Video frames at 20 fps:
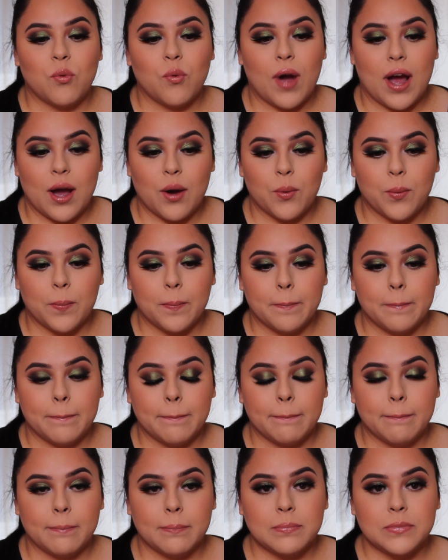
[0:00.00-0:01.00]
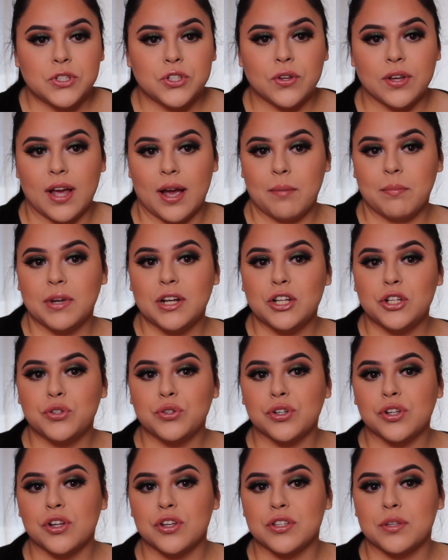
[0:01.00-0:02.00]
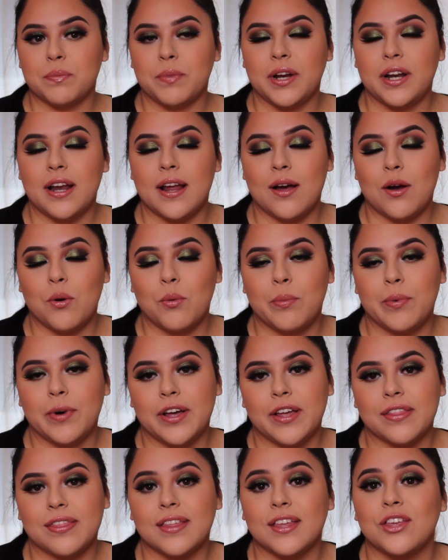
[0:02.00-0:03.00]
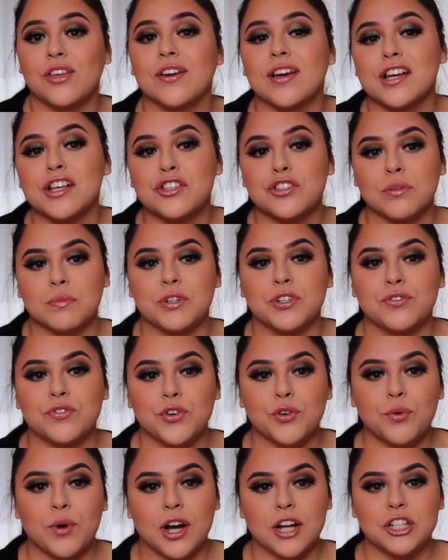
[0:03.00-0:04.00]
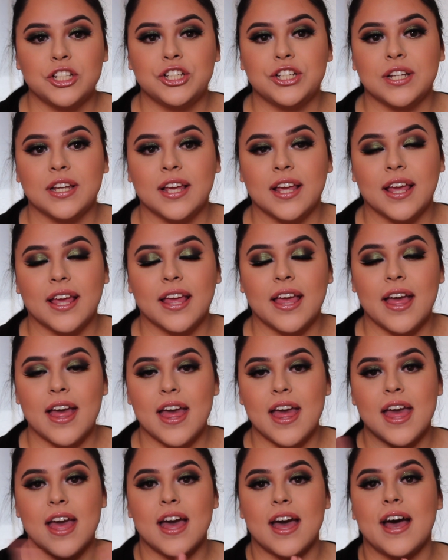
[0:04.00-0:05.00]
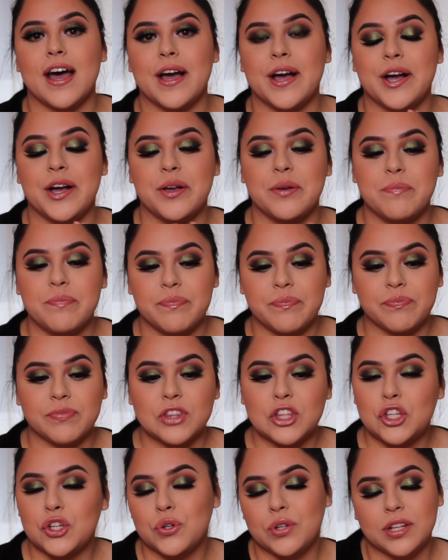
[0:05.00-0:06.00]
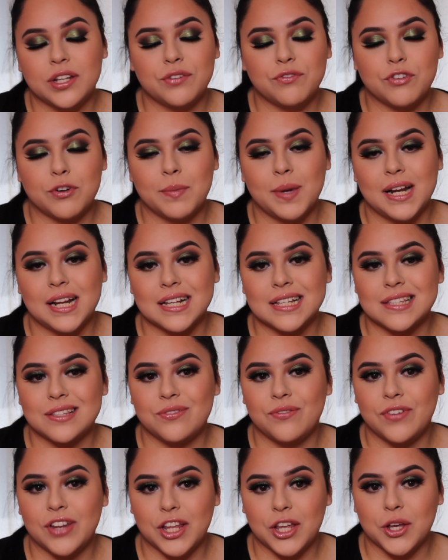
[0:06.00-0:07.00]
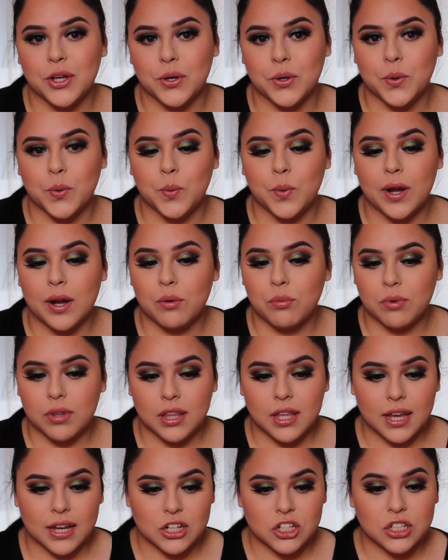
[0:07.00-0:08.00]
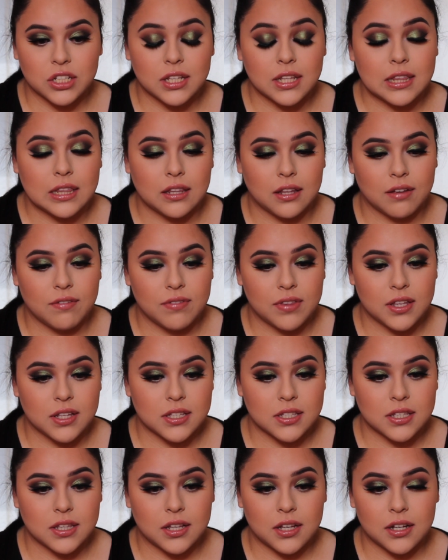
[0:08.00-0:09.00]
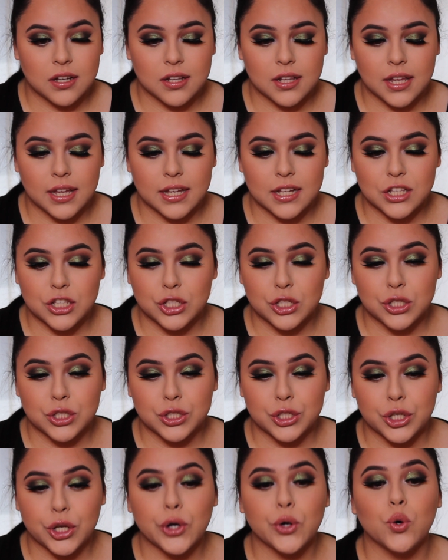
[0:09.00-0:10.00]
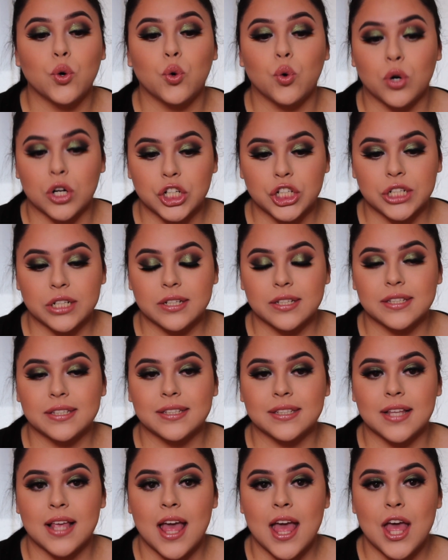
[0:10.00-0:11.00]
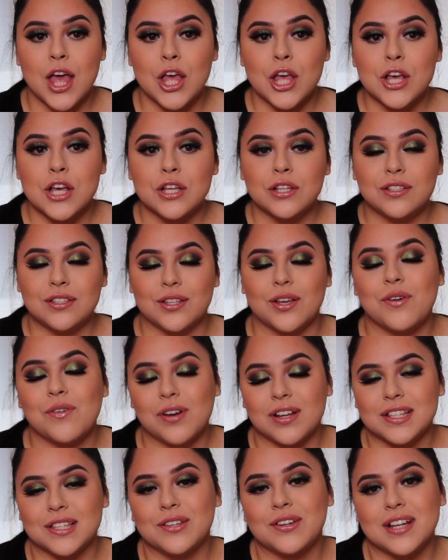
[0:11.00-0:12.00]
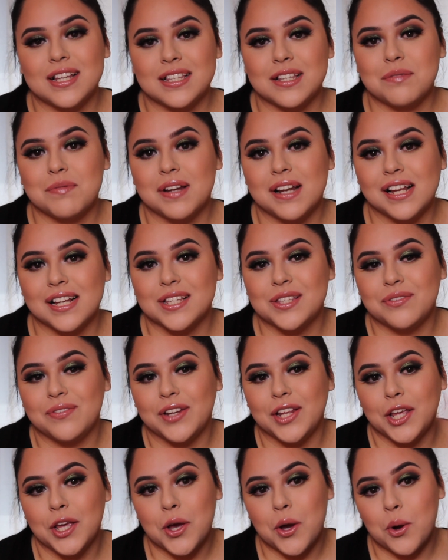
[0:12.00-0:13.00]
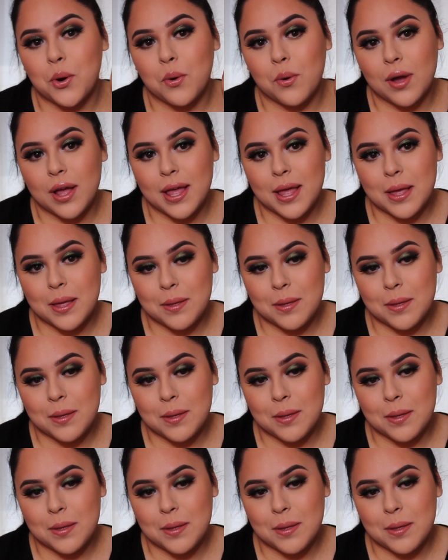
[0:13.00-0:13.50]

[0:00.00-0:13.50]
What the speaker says: Wow. So yeah, I'm going to do a close-up right now, but thank you guys so much for watching. Tune in for my next video. I really actually love this look. Like, it's gorgeous. So I'll see you guys in my next video.